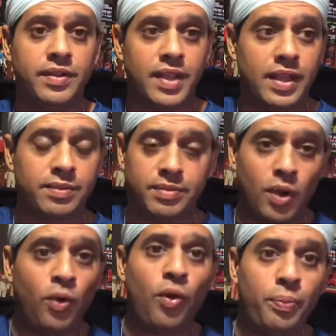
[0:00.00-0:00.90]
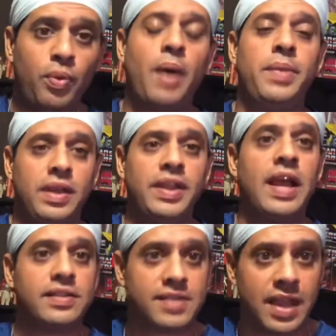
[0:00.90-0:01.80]
Like, the whole point, I mean,
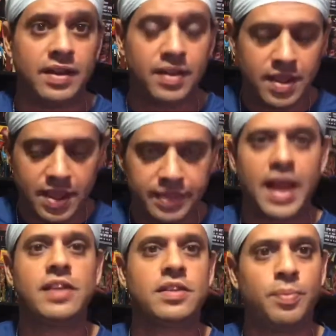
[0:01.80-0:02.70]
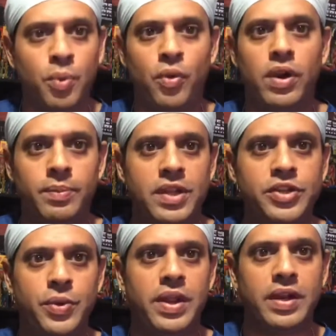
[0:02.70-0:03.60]
yes, I that's the point of me
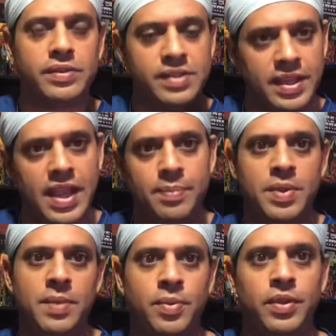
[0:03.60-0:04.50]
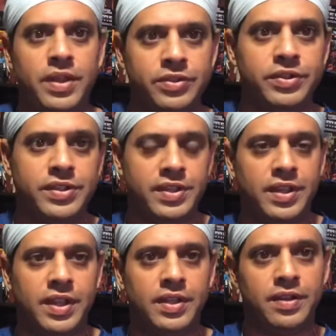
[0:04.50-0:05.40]
doing it, is to get people interested
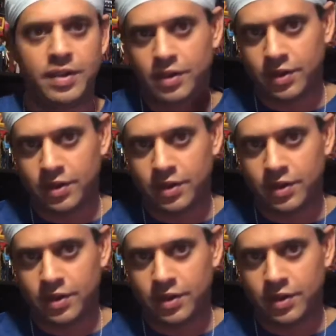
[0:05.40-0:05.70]
in,